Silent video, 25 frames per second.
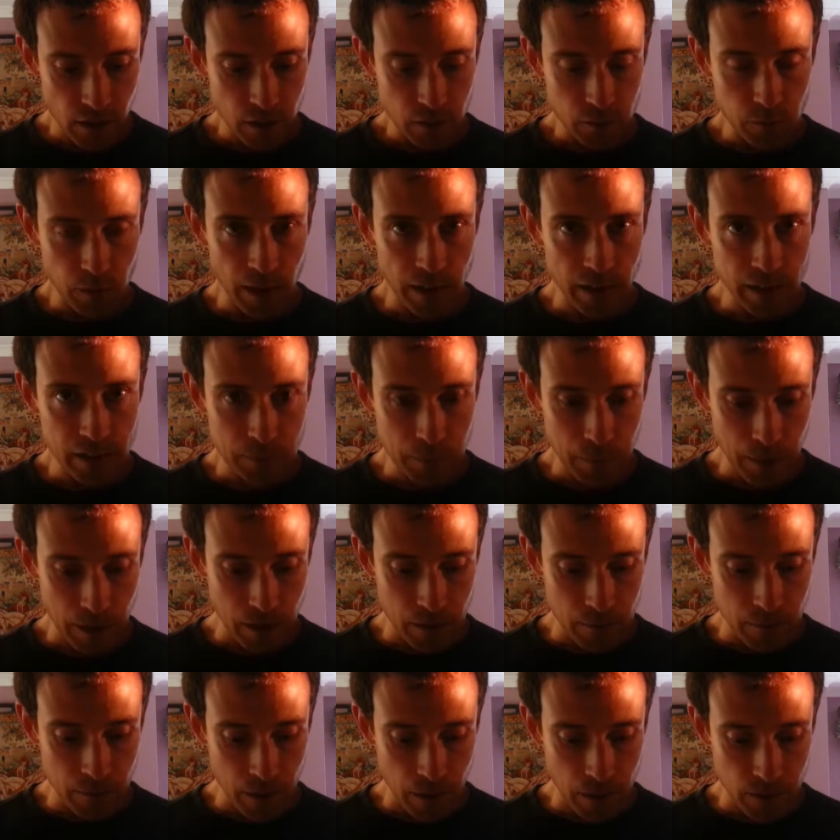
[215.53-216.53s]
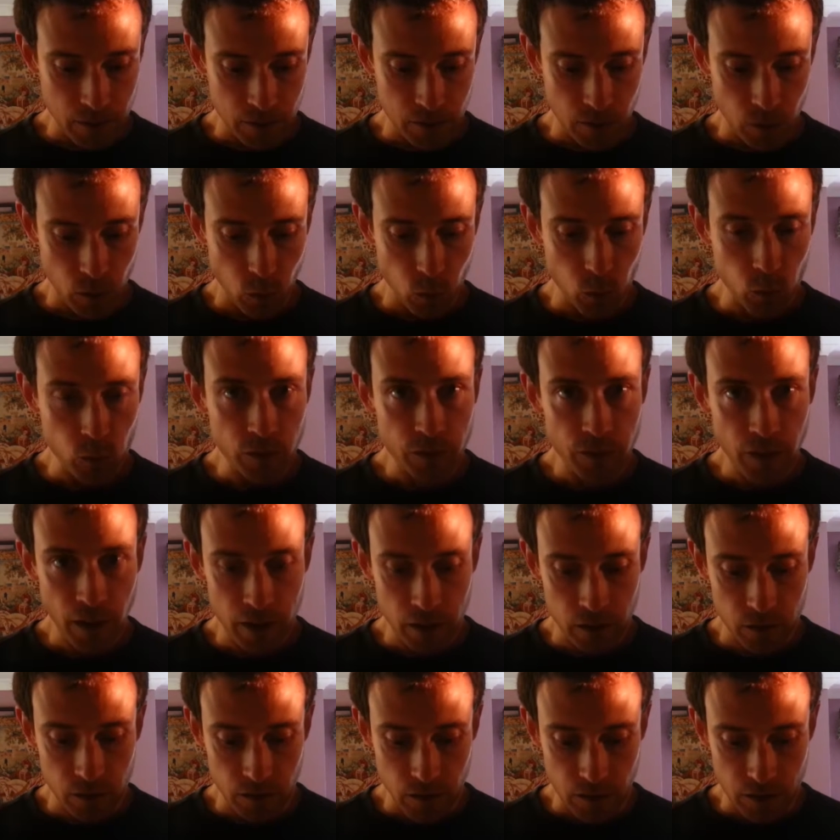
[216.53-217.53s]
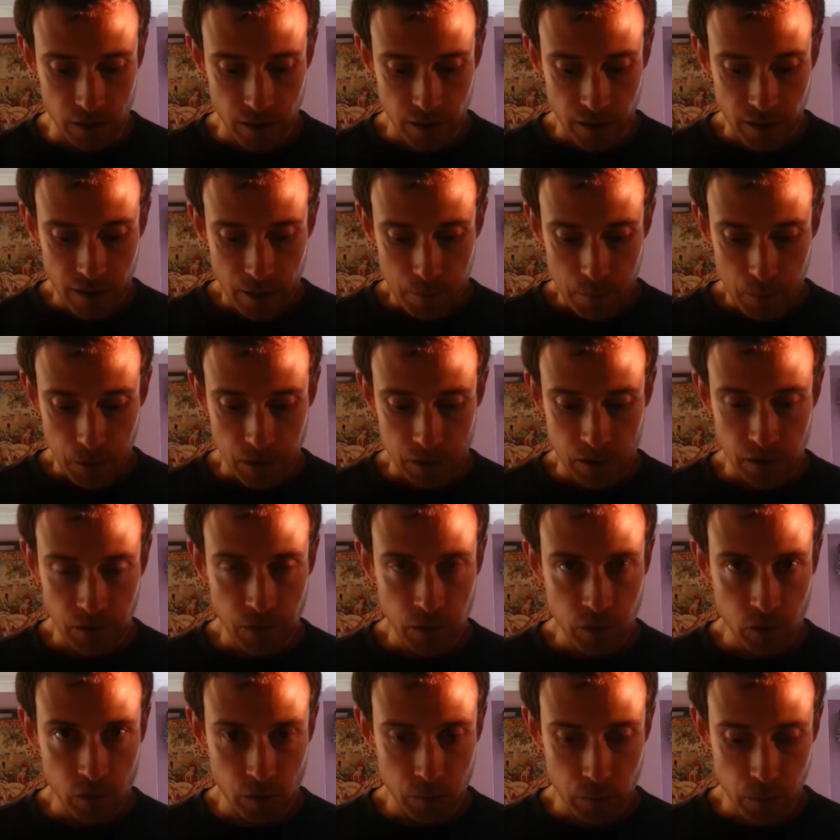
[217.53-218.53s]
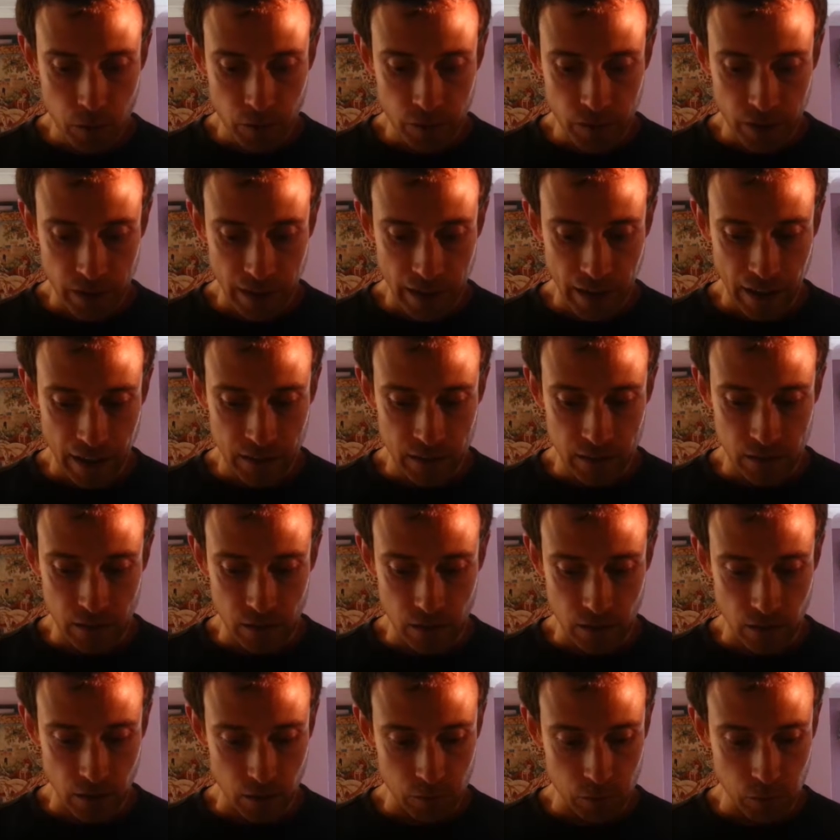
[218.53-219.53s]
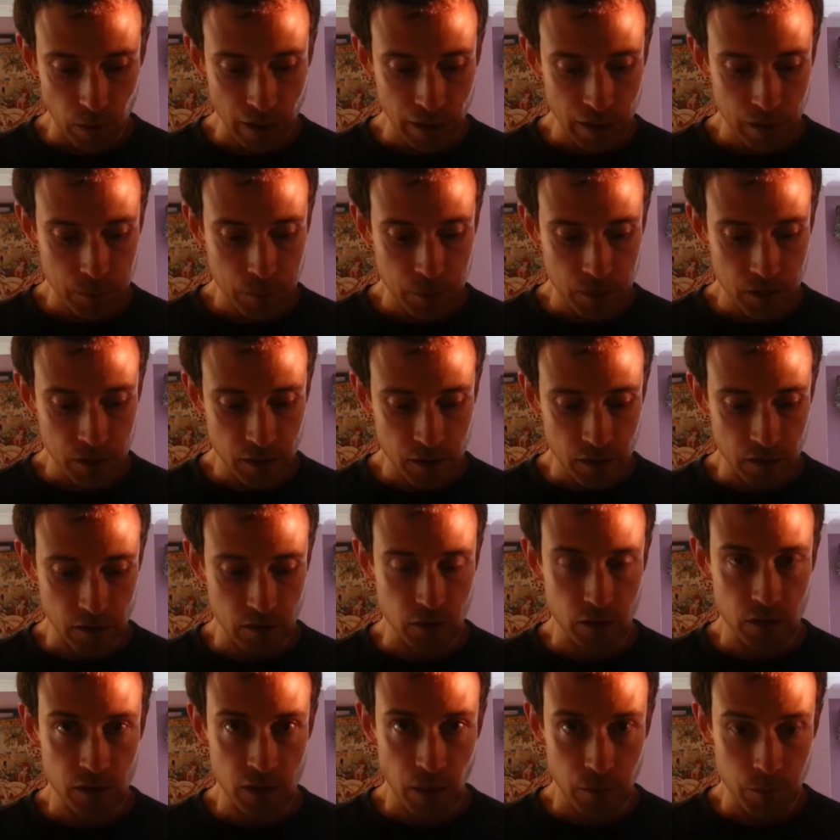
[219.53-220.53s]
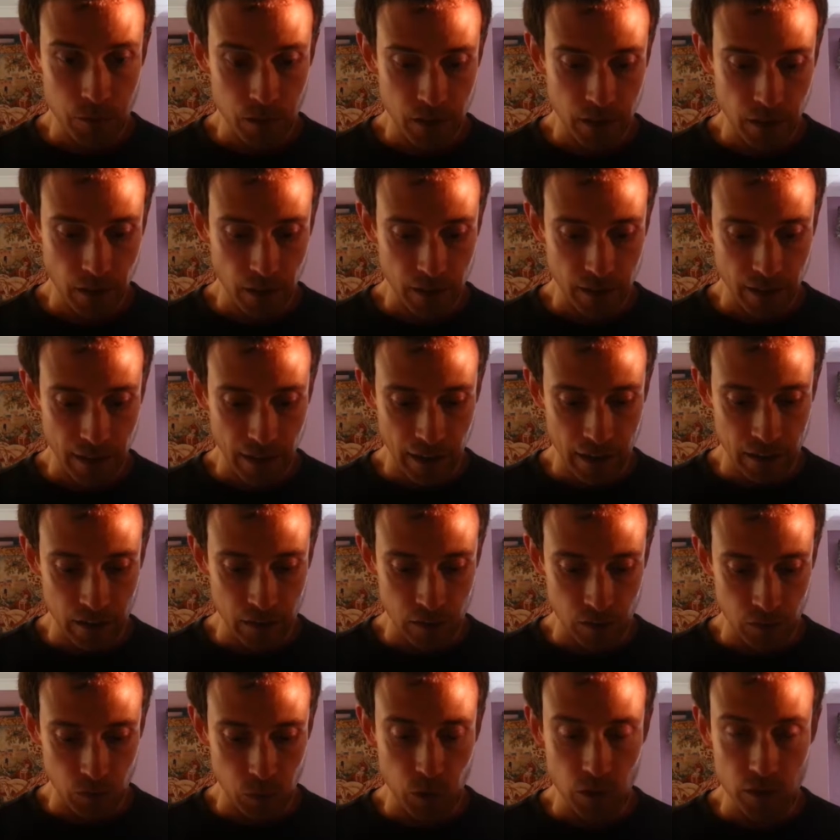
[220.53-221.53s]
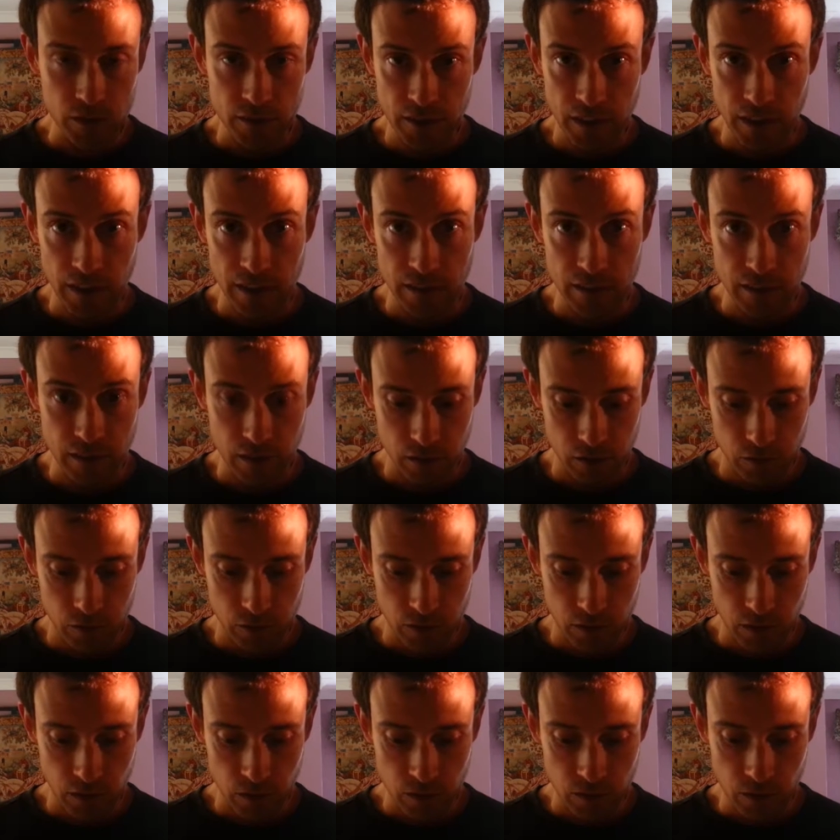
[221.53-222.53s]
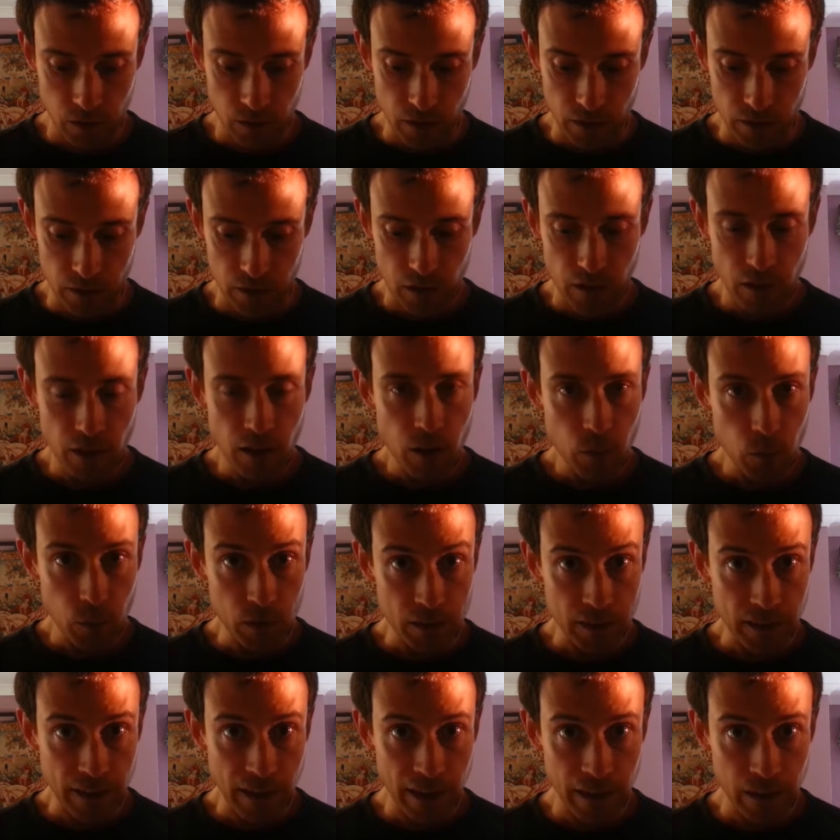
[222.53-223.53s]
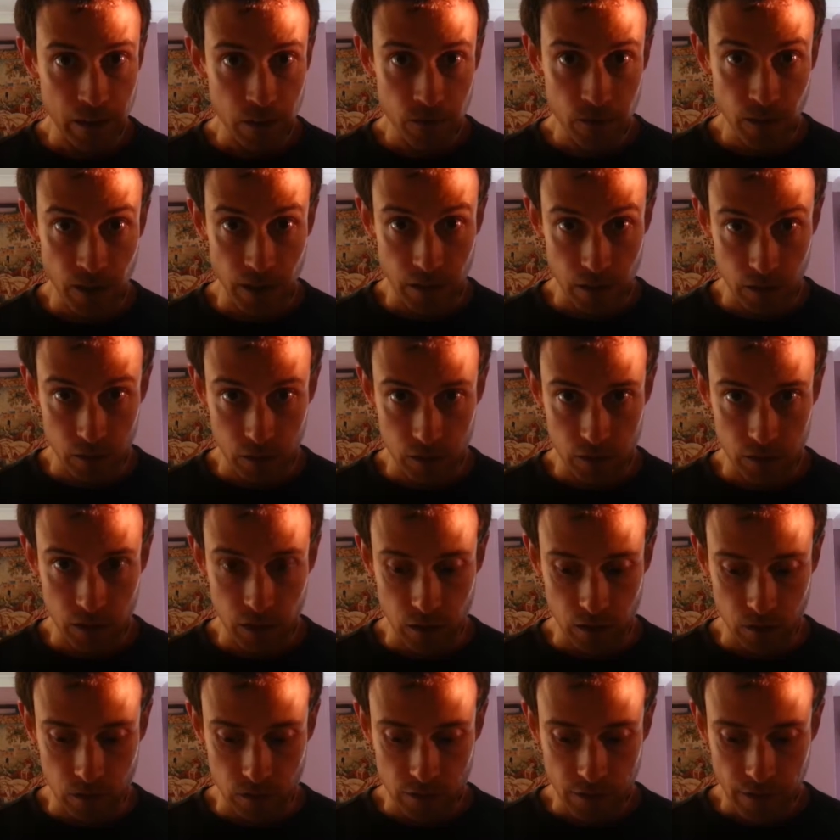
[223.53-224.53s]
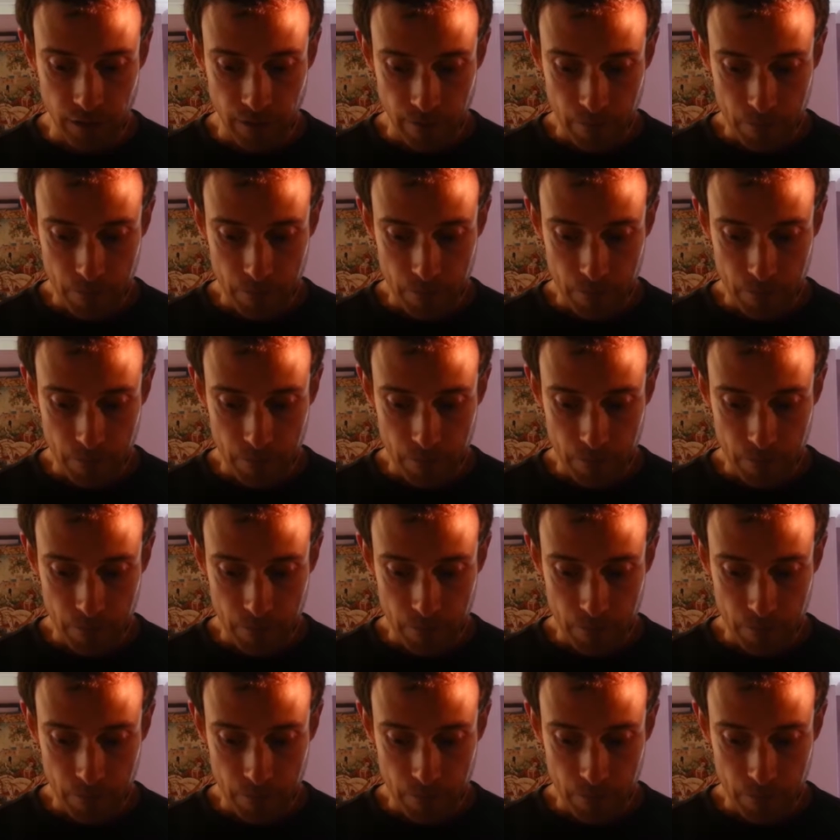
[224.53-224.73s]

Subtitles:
Ranked ballot methods all fail this because if you remove a candidate, the rank positions of some of the other candidates will change as a result of this, which can affect the result.